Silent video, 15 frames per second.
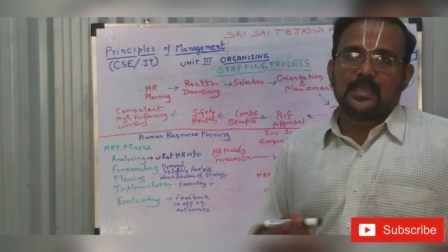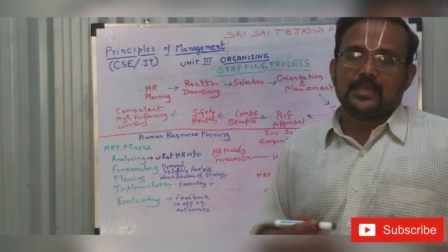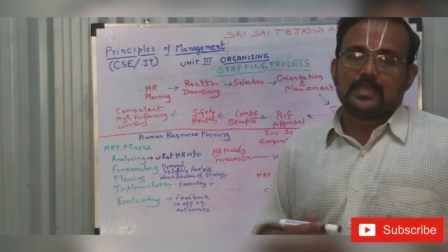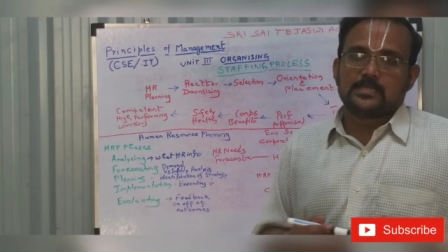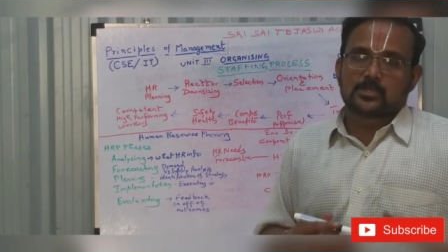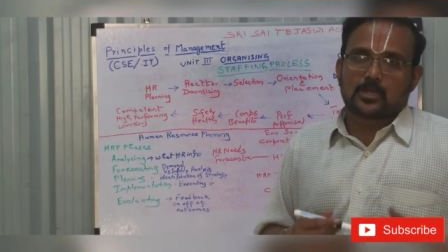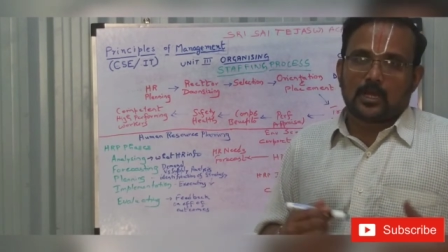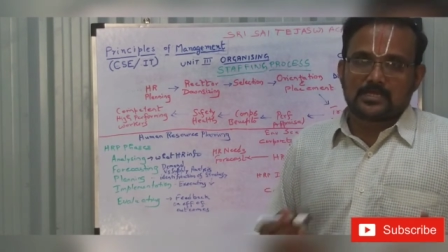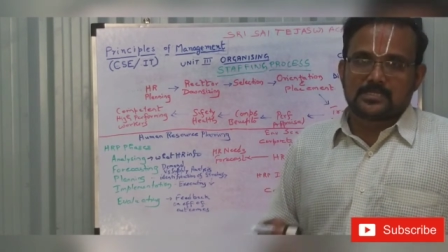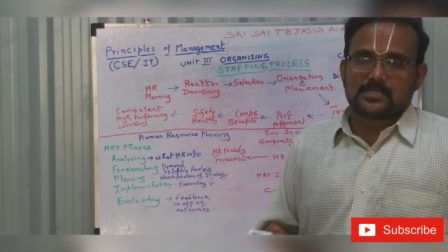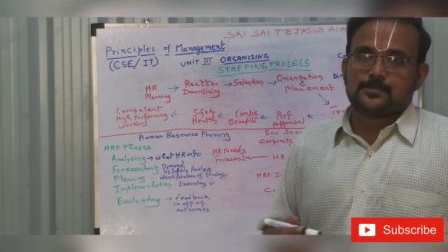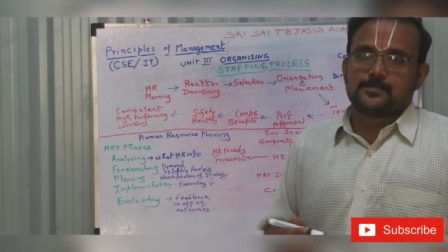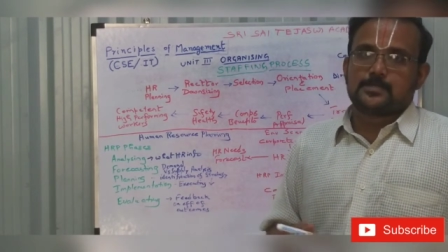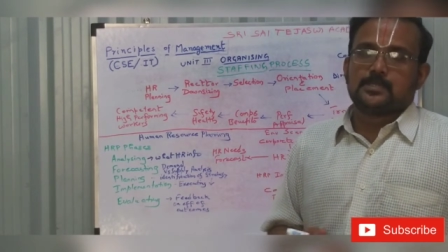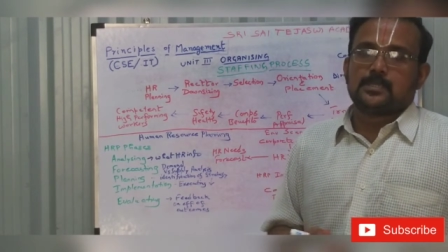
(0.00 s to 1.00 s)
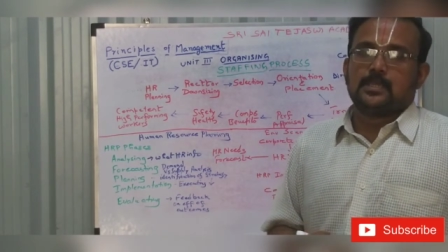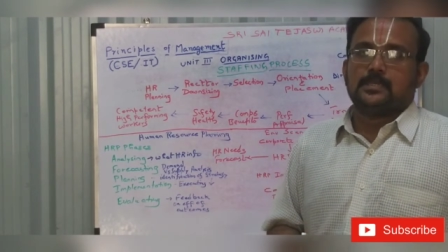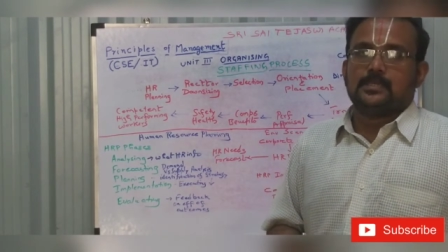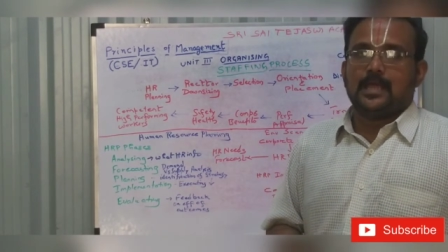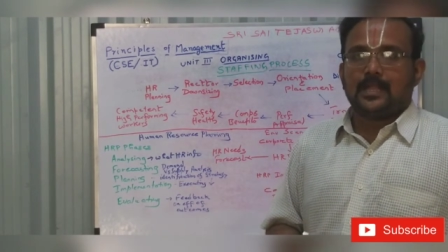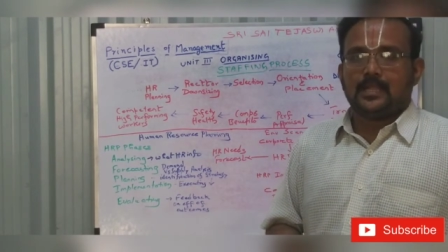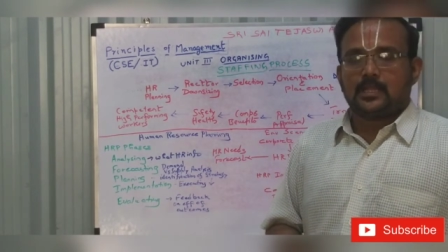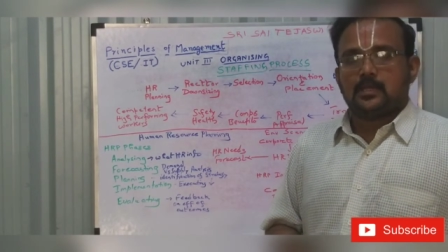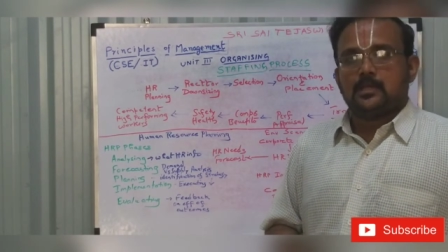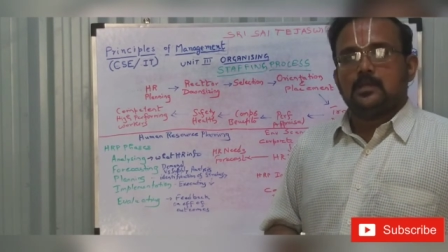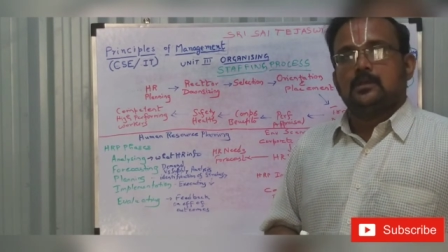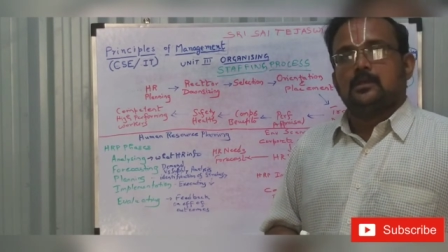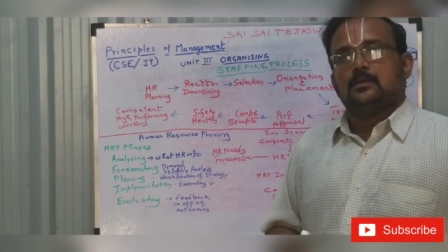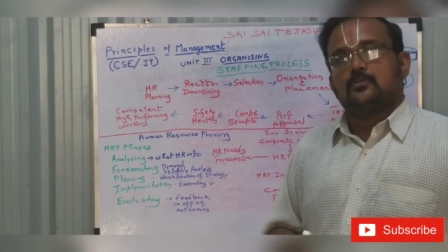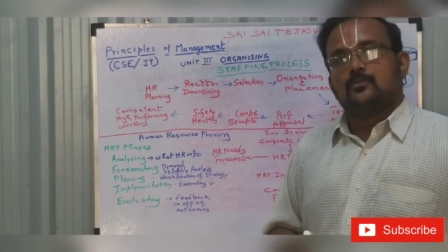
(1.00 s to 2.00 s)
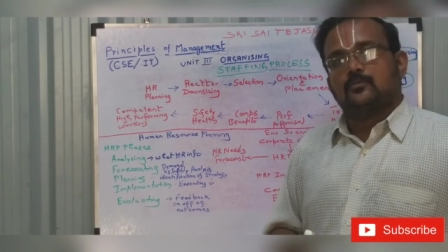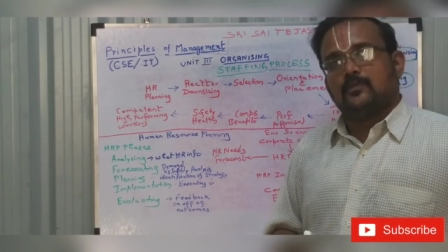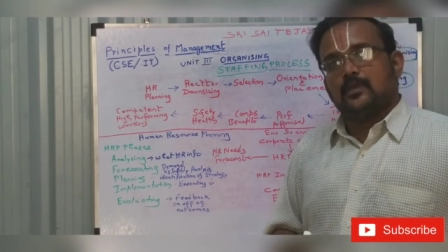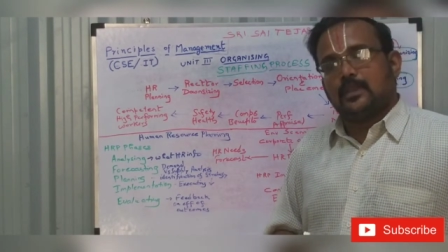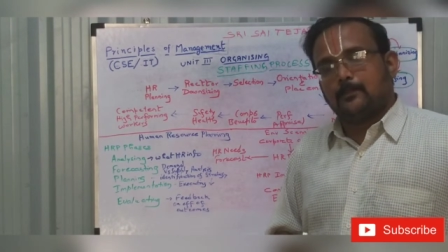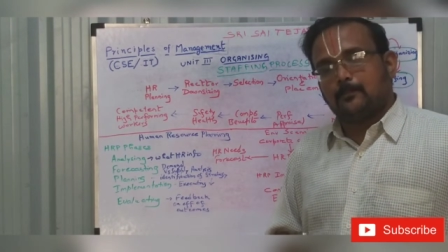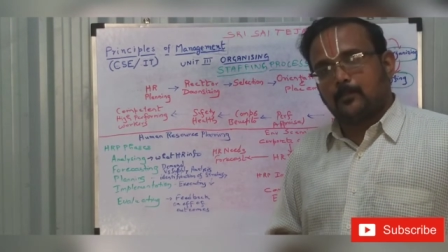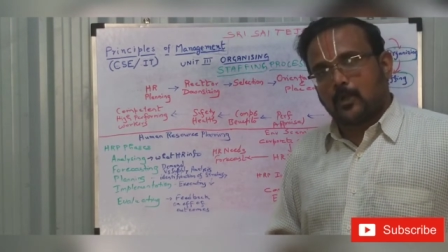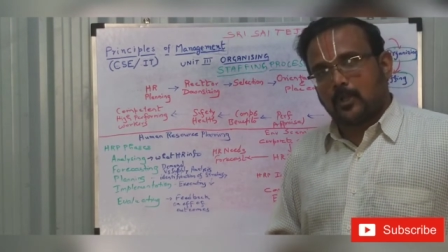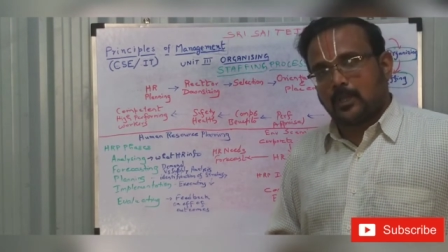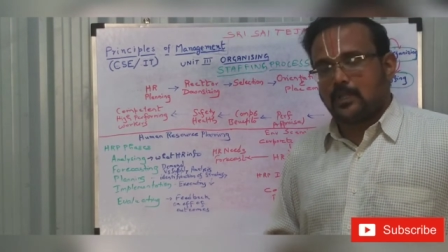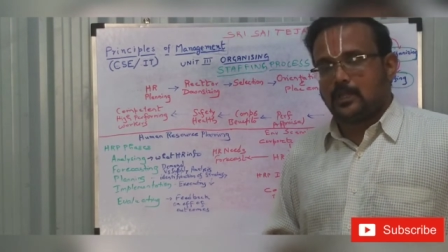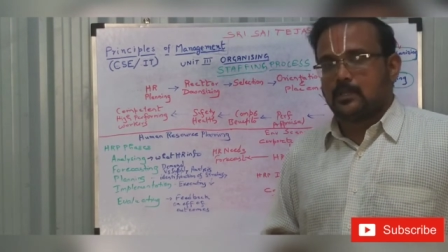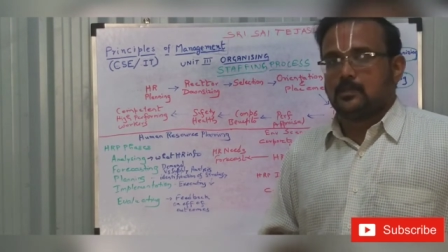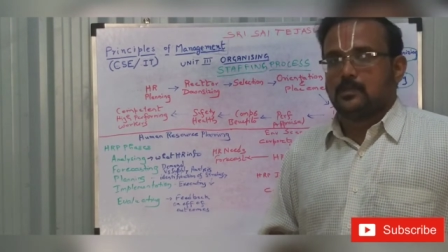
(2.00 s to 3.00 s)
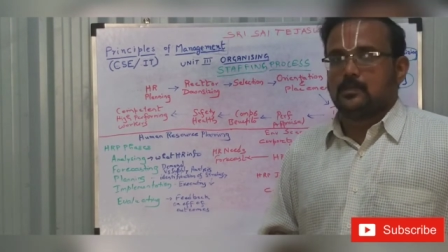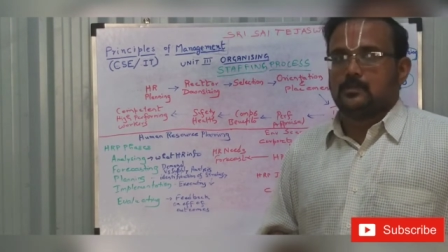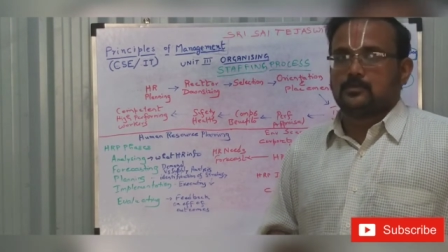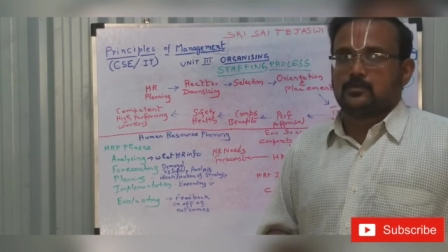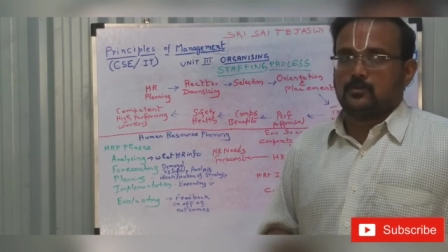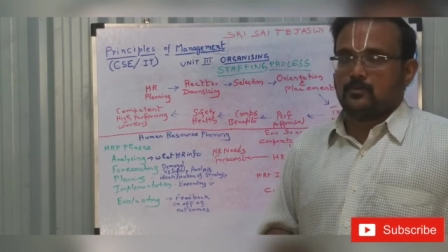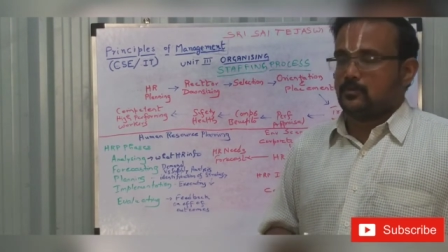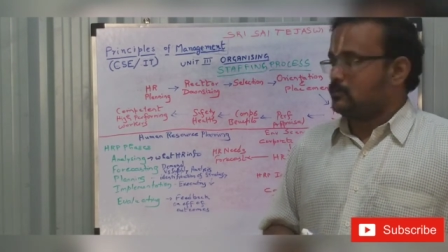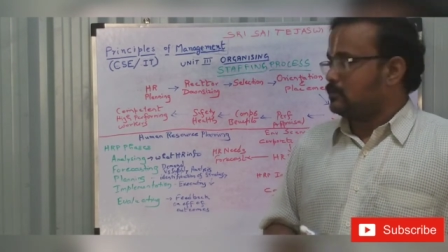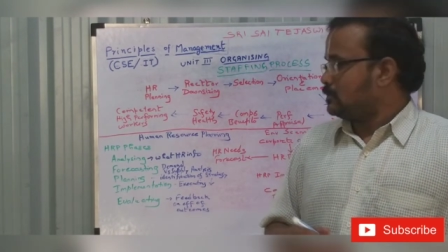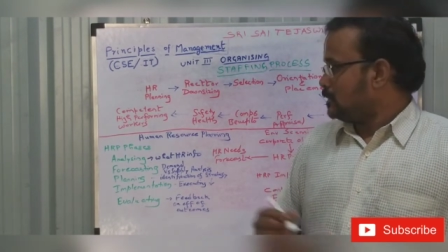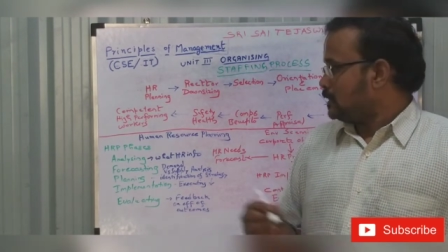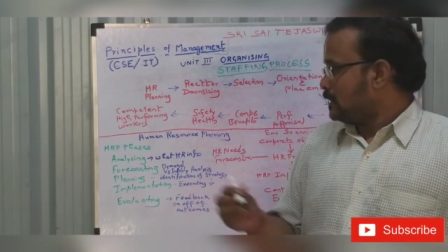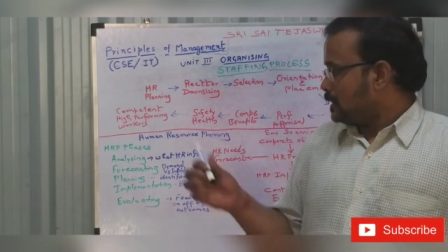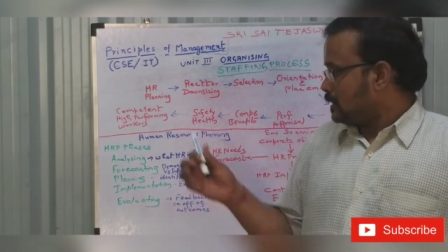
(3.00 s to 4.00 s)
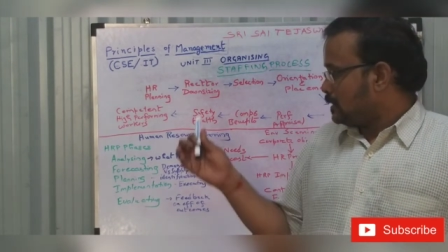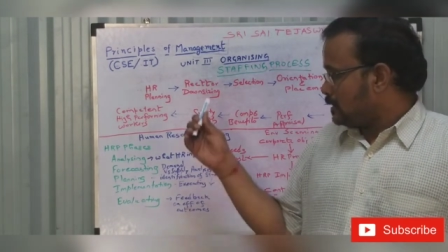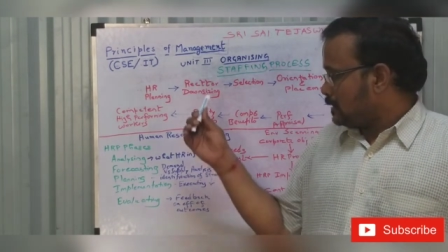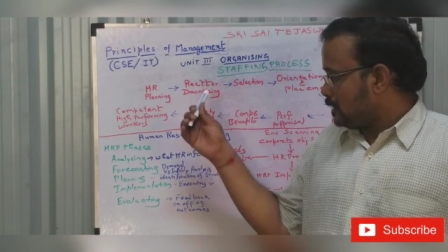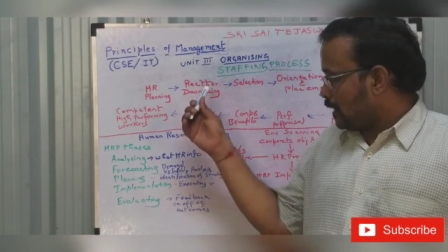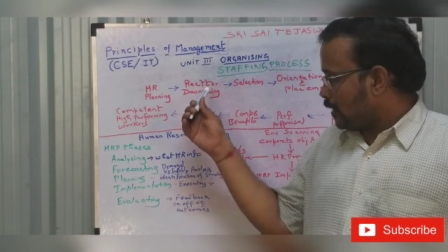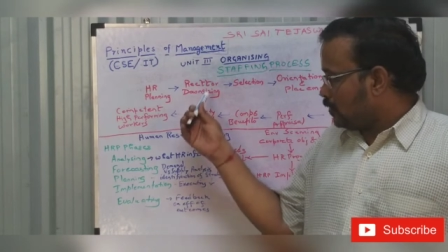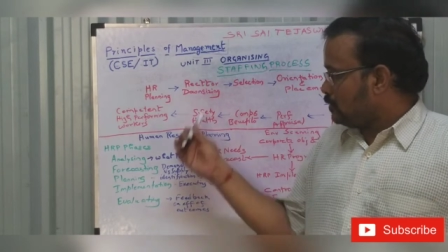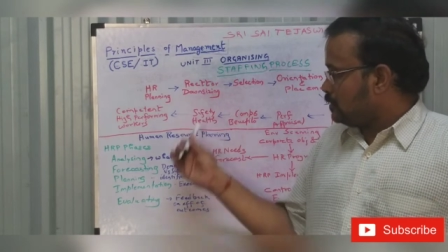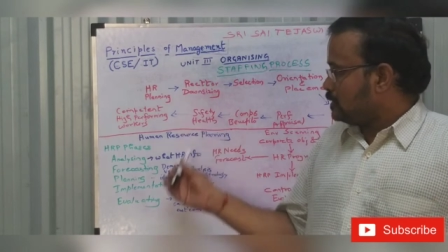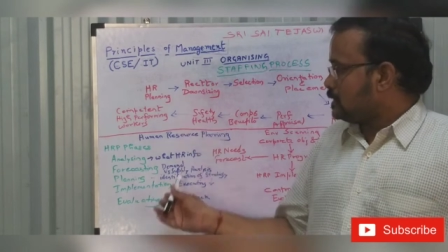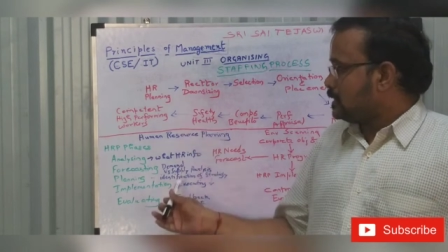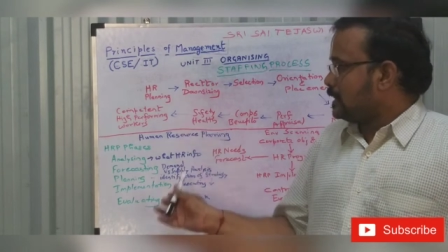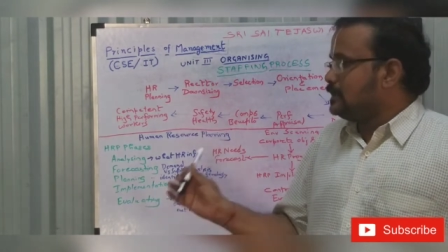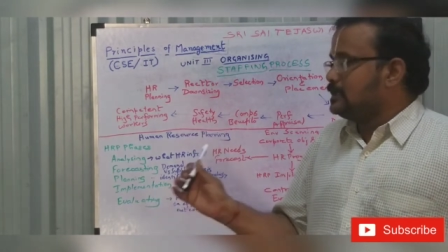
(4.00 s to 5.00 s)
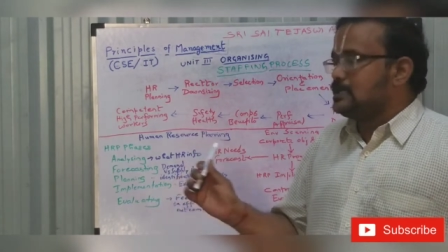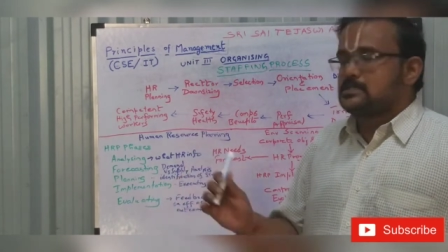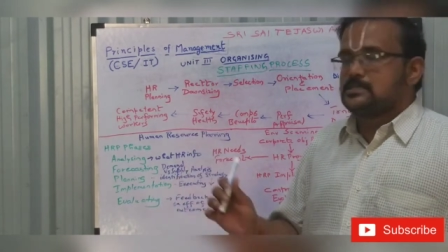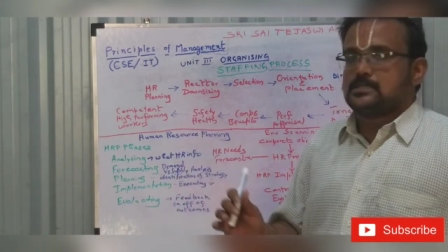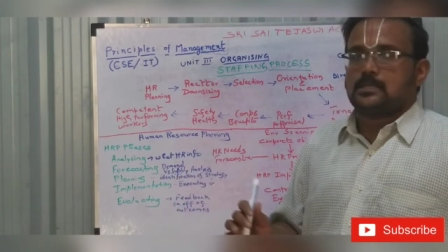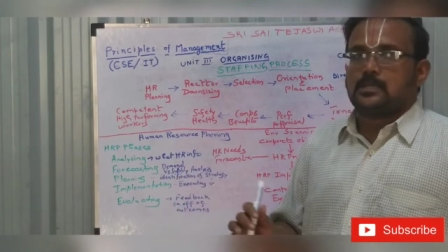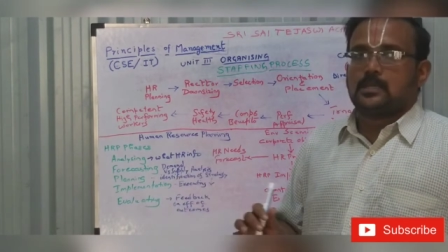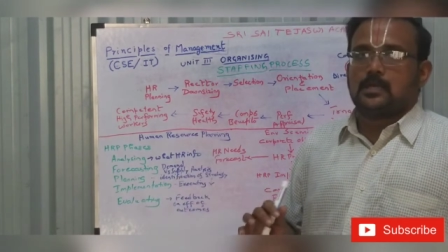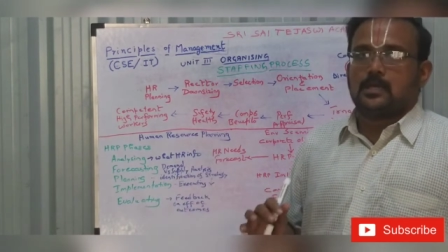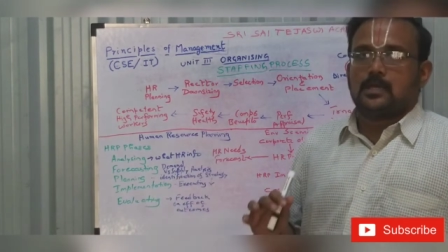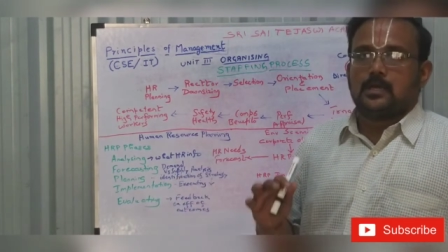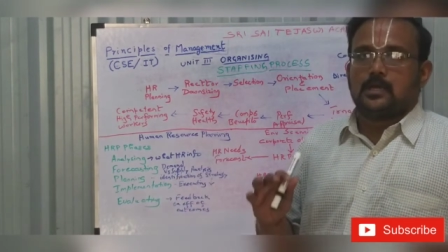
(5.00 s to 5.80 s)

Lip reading: various concepts in that. So very important. So now till this,